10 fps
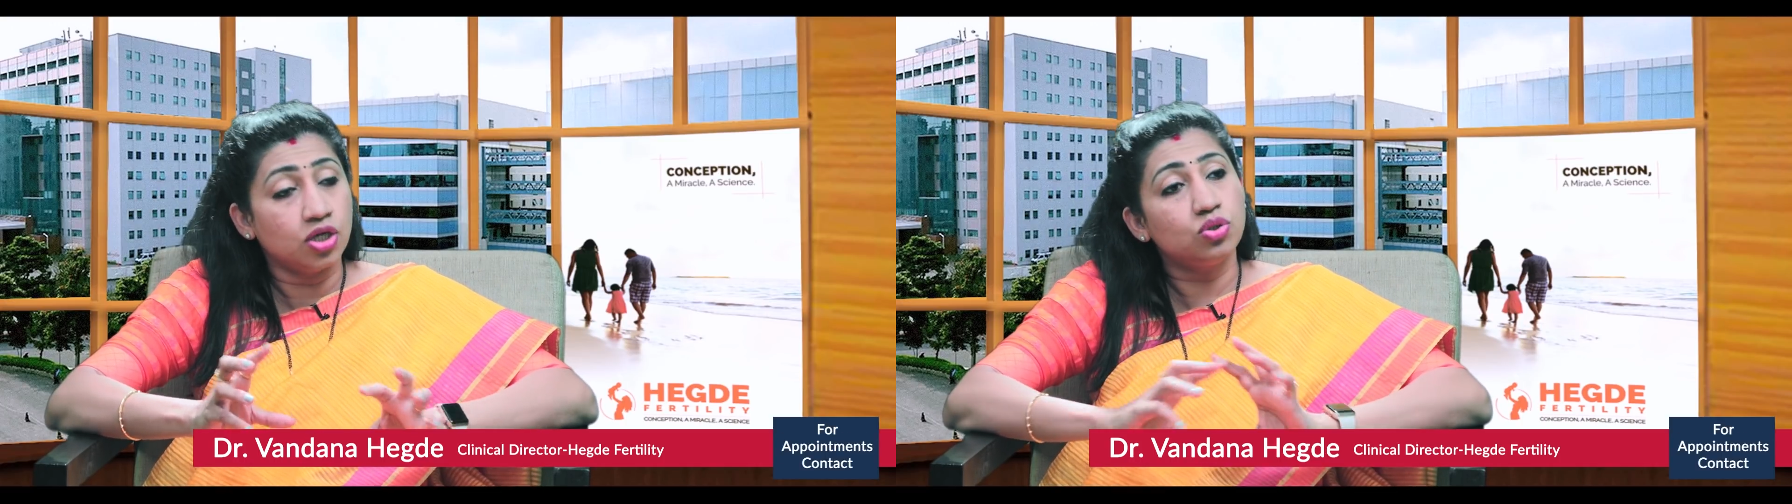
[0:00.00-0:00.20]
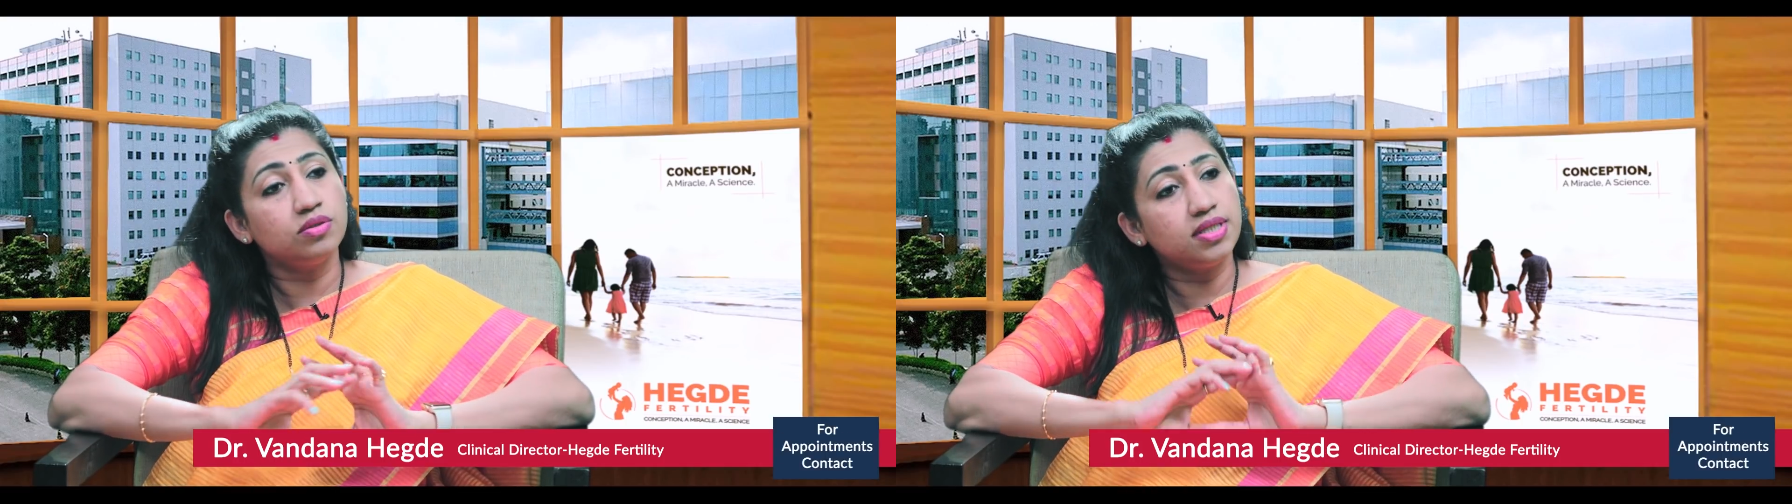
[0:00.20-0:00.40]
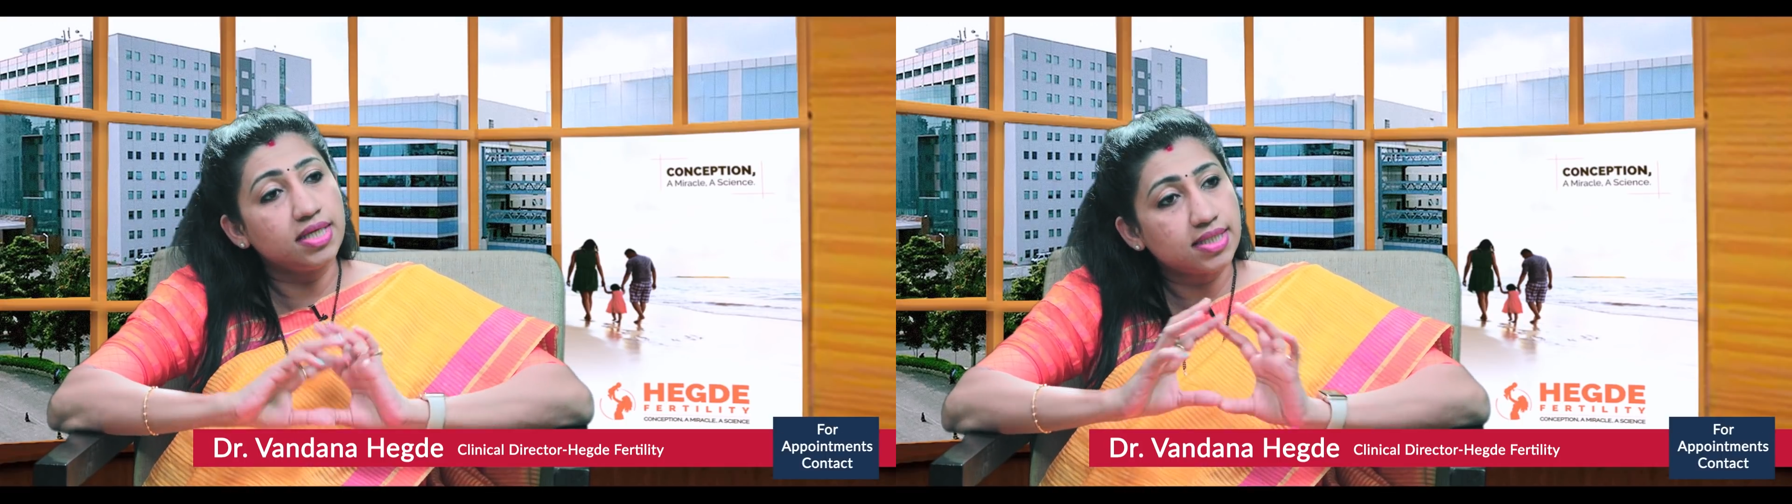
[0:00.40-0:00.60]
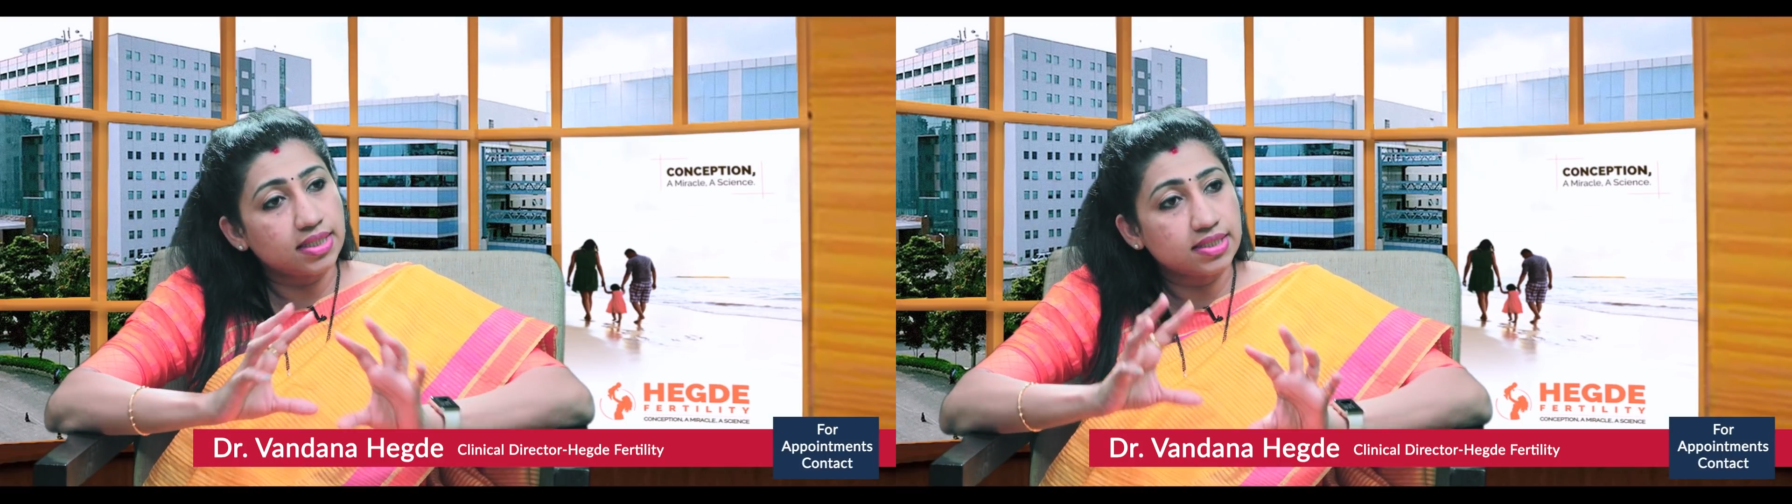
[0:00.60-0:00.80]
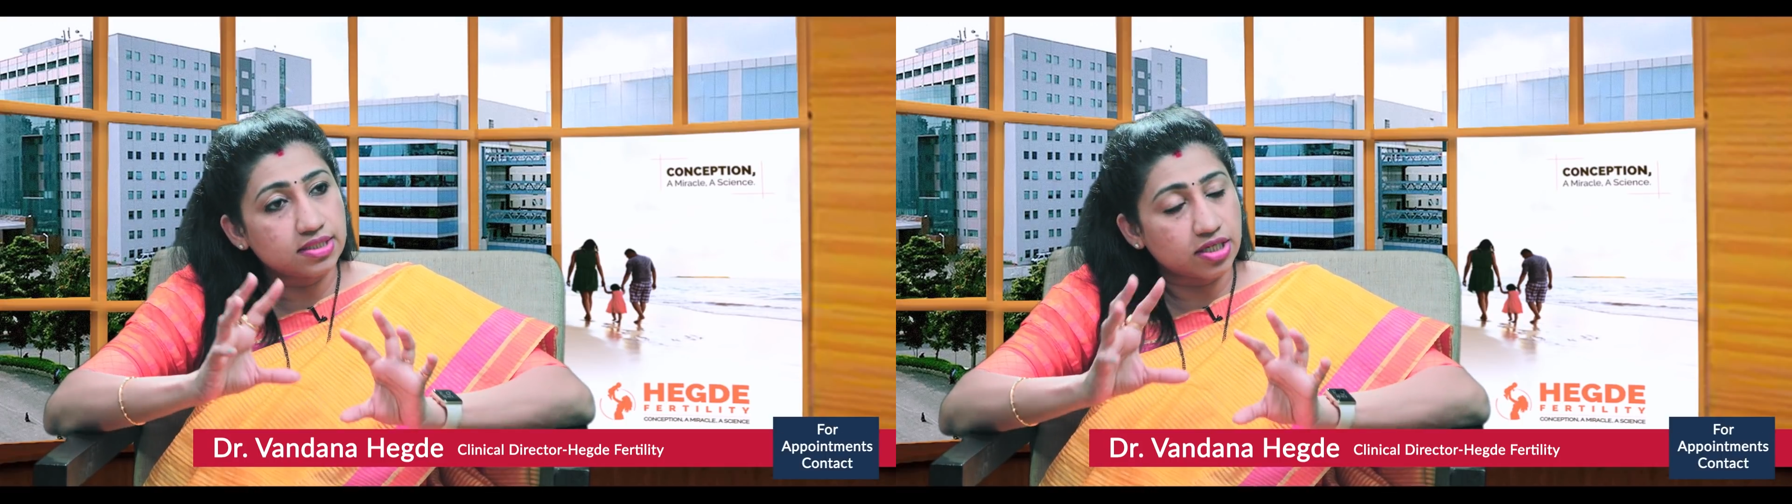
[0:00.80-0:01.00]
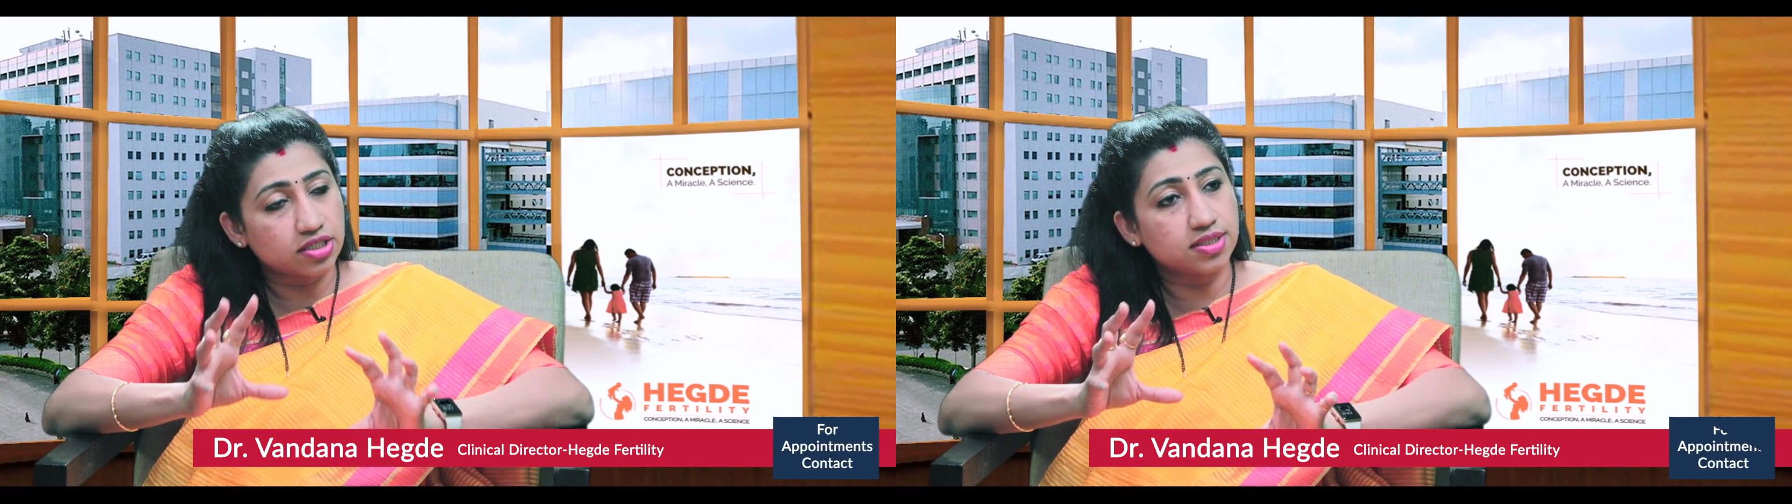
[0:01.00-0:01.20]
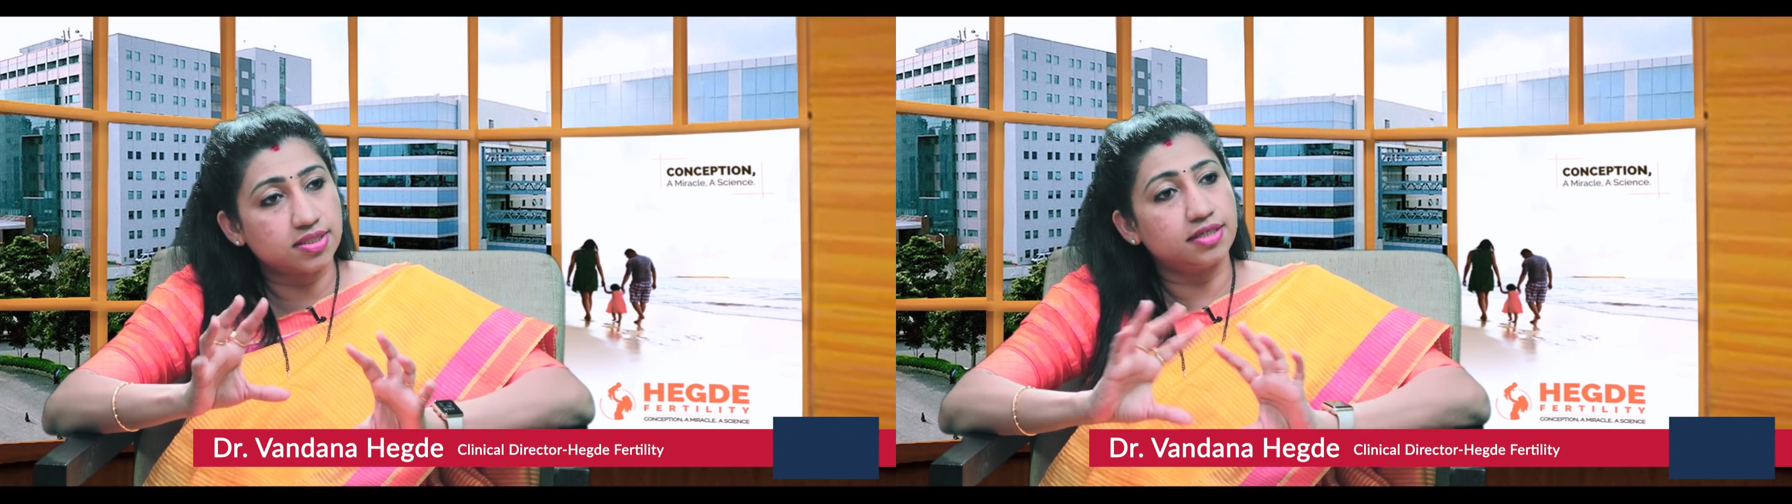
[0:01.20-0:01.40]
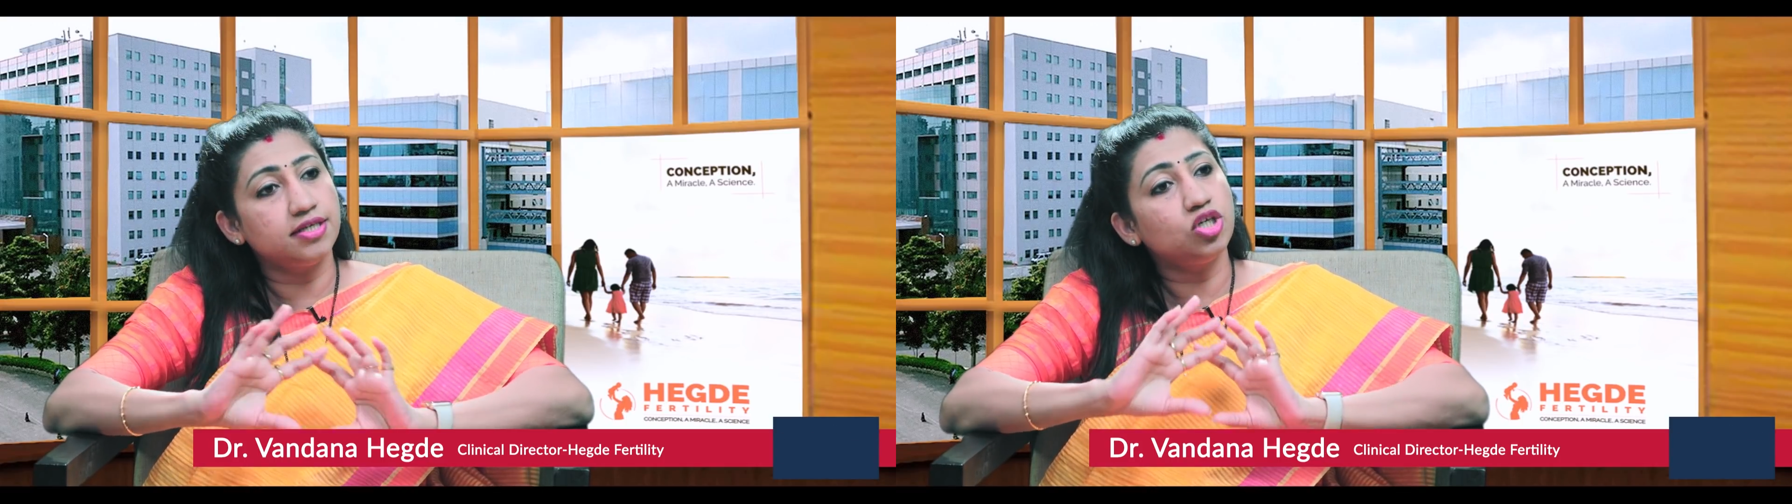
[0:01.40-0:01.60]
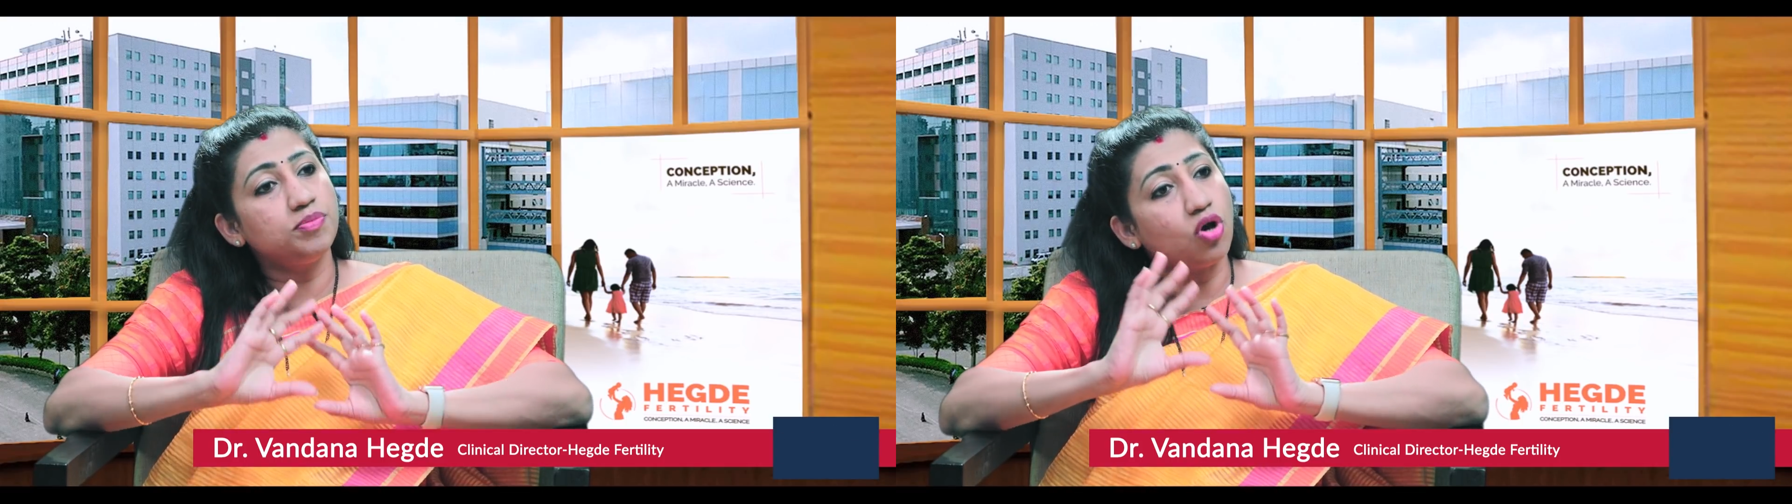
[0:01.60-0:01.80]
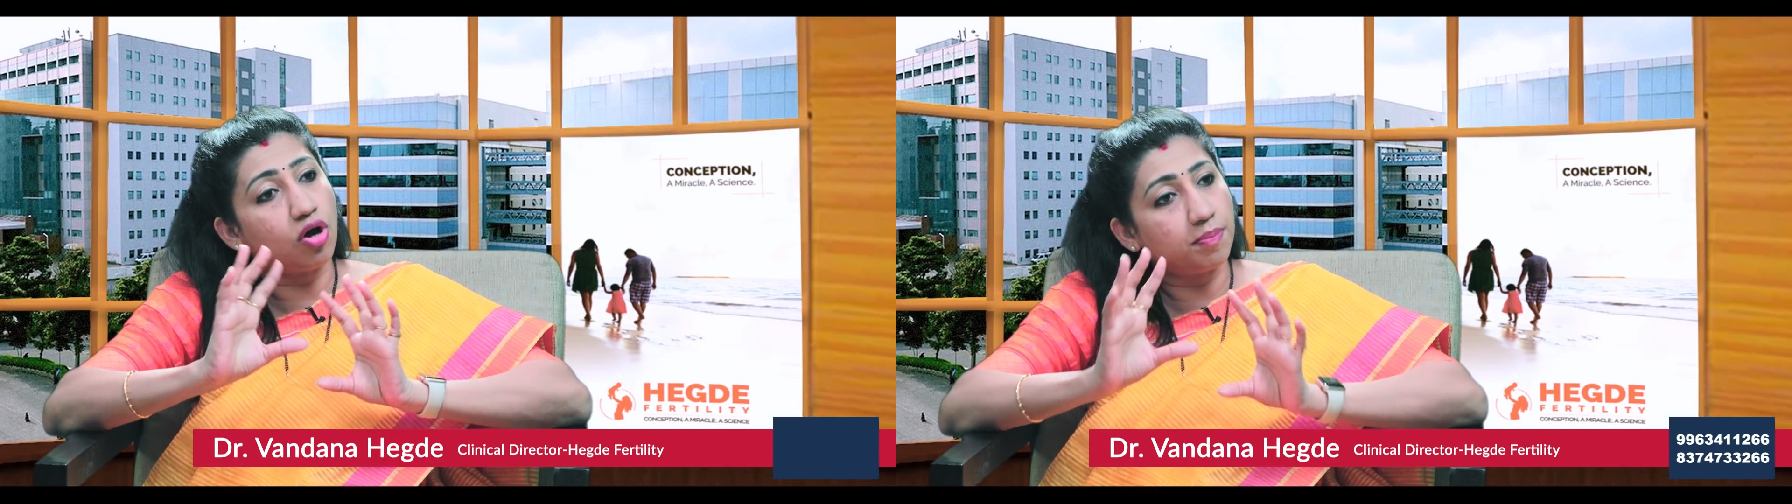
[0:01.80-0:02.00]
So these are the structures that need to be